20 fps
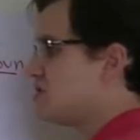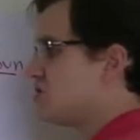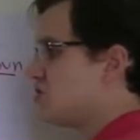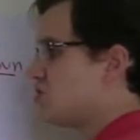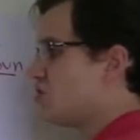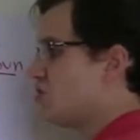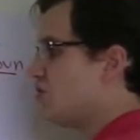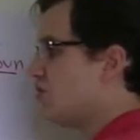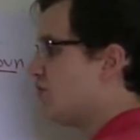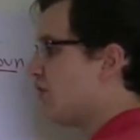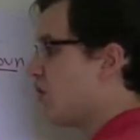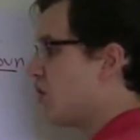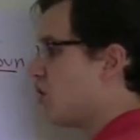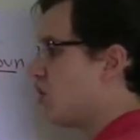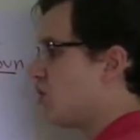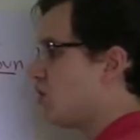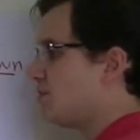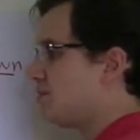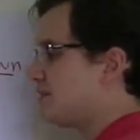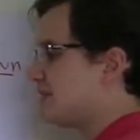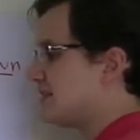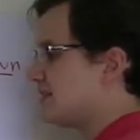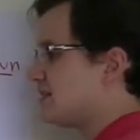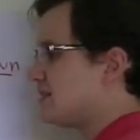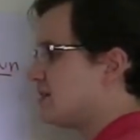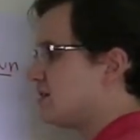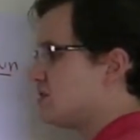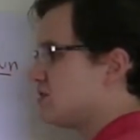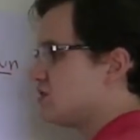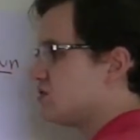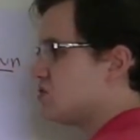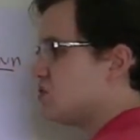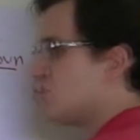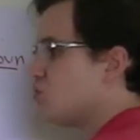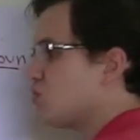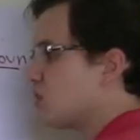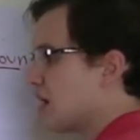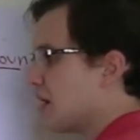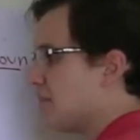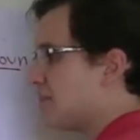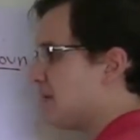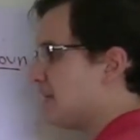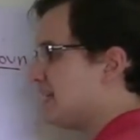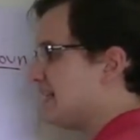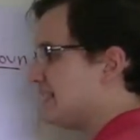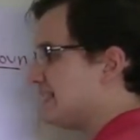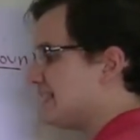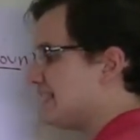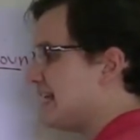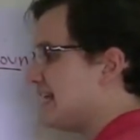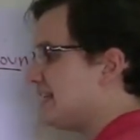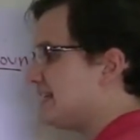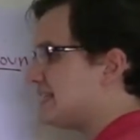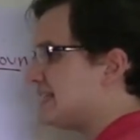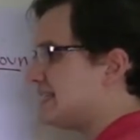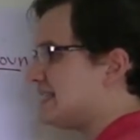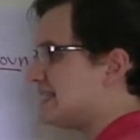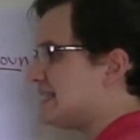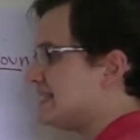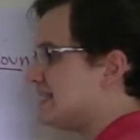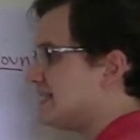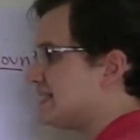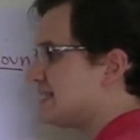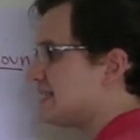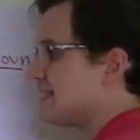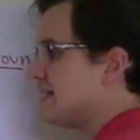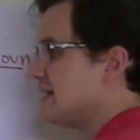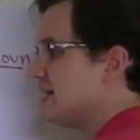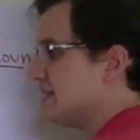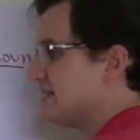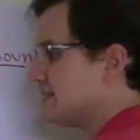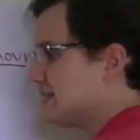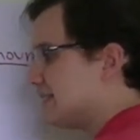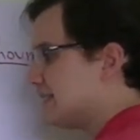2 verbs, 2 complete sentences,